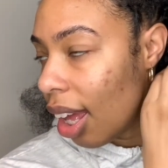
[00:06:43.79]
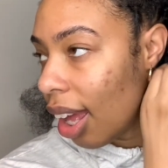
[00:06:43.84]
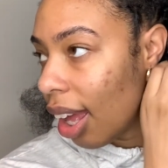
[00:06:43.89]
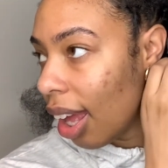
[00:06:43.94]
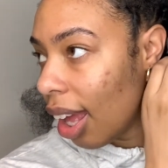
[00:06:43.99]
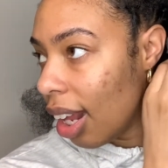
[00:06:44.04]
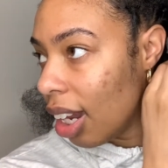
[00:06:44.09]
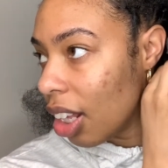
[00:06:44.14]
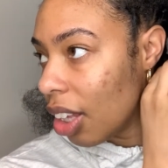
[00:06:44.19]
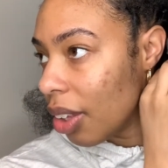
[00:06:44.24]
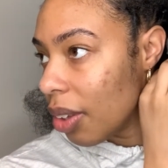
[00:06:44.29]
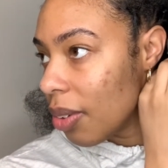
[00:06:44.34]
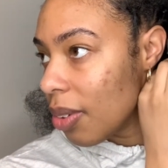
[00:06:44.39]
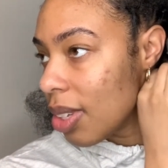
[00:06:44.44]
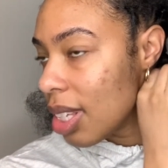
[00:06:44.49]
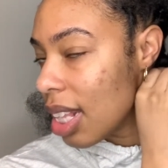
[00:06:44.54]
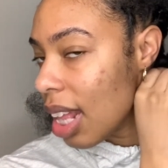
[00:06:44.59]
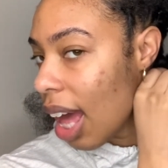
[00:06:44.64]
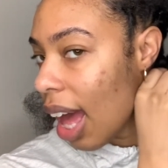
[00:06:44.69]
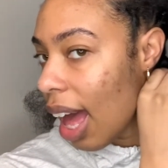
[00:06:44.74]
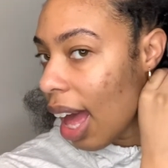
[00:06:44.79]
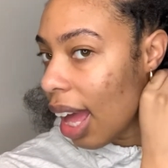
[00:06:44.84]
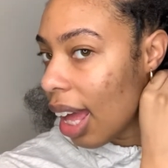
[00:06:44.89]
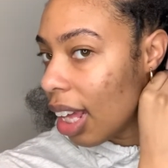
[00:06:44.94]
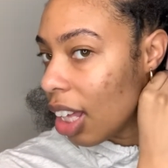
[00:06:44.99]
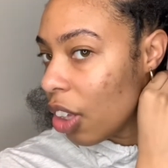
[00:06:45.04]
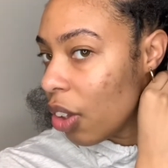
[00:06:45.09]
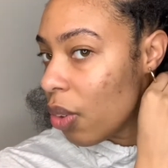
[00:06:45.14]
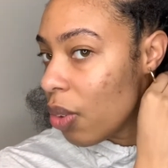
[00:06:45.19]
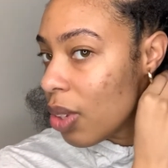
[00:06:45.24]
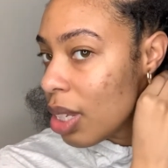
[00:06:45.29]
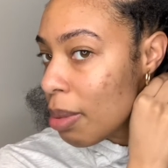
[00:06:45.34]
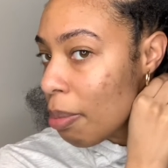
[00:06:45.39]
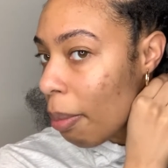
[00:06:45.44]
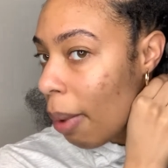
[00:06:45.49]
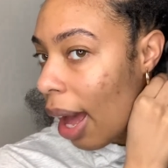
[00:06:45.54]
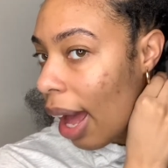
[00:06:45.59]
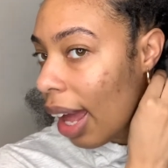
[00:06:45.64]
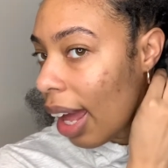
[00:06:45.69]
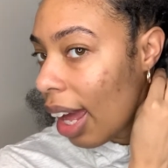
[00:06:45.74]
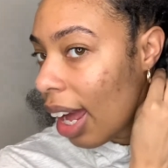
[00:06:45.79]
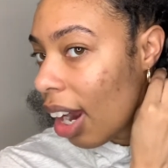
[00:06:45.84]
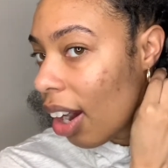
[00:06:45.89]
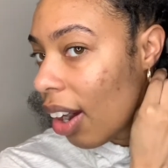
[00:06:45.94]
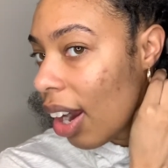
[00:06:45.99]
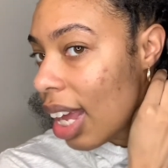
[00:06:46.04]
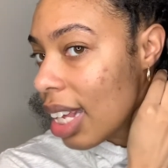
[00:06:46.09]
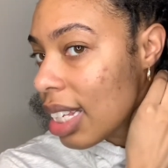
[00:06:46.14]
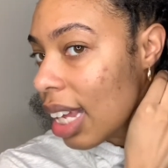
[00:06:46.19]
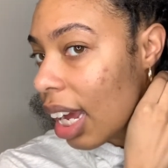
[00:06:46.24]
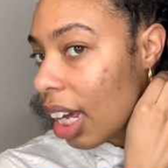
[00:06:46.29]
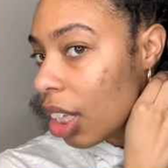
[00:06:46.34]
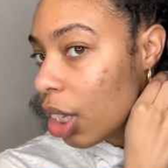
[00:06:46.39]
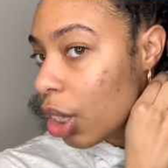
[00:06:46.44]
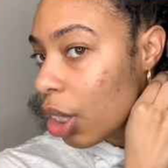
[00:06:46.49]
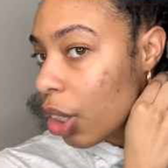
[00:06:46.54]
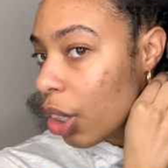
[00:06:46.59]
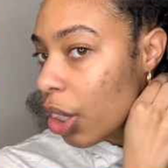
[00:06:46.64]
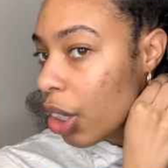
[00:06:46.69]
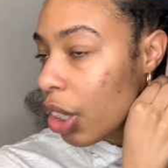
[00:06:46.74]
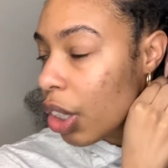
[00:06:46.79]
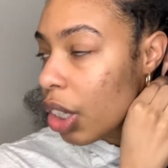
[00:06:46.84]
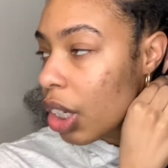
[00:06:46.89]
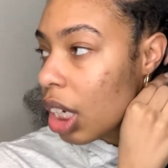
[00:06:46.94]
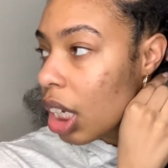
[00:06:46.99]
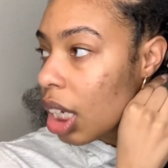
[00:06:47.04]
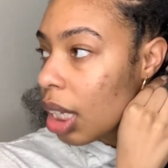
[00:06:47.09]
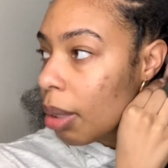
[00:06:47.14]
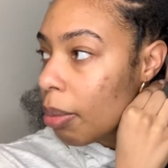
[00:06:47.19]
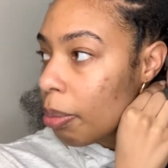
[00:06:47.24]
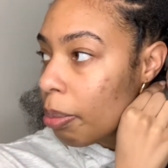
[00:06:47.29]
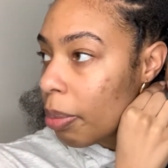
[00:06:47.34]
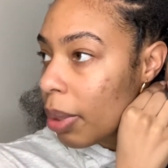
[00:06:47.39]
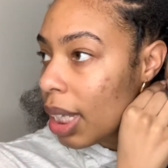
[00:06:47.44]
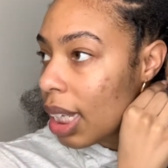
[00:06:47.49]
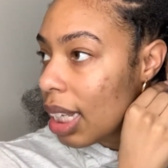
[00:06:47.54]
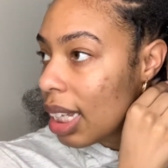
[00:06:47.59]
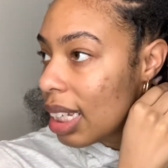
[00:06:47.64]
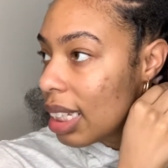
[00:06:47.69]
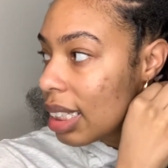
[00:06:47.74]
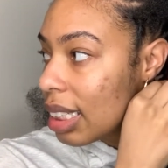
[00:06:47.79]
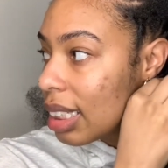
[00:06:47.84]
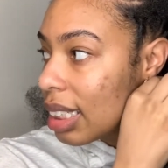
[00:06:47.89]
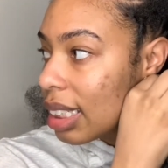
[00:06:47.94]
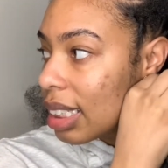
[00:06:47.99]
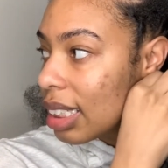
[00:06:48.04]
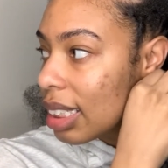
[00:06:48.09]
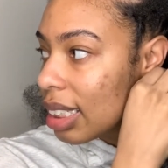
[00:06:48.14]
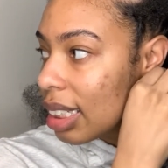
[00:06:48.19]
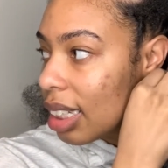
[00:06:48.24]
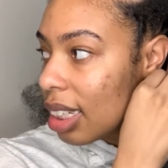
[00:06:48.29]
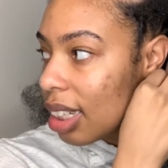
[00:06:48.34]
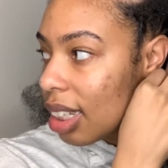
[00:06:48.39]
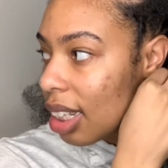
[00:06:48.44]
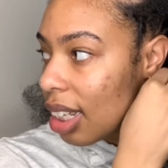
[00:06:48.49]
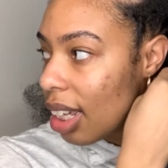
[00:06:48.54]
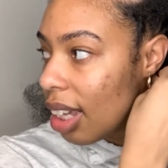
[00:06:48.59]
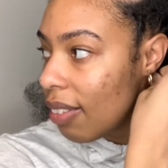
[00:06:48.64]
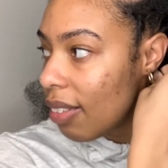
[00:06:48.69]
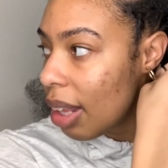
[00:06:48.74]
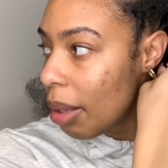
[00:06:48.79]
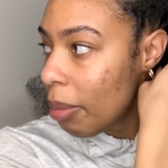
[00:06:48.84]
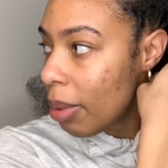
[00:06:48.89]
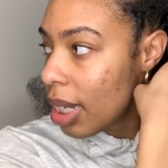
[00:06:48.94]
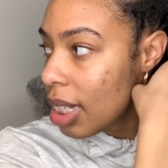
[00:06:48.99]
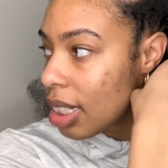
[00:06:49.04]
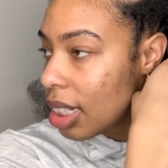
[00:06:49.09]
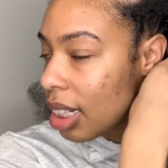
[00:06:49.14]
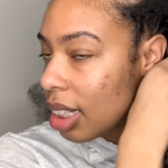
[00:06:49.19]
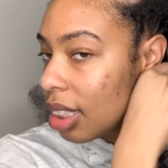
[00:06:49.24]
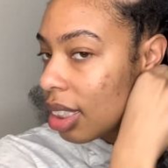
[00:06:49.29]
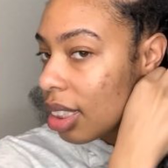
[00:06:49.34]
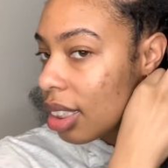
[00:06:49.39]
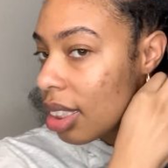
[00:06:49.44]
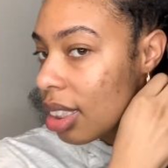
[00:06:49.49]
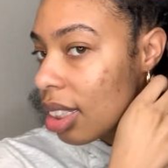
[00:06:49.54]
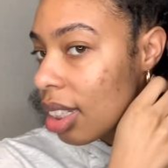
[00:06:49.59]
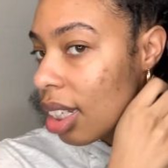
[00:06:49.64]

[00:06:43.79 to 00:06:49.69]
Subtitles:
and use my hair as like a third piece, if that makes sense.